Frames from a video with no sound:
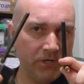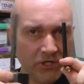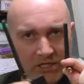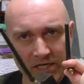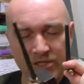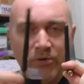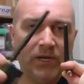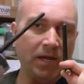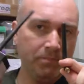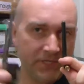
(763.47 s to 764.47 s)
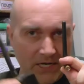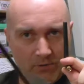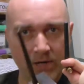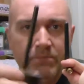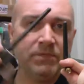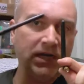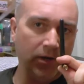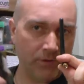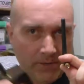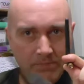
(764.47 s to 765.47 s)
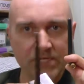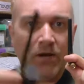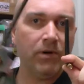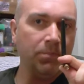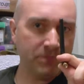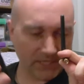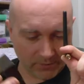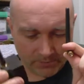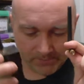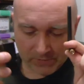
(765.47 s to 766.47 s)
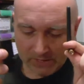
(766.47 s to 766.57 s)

and your signal's going up, down, up, down, up, down, up, down.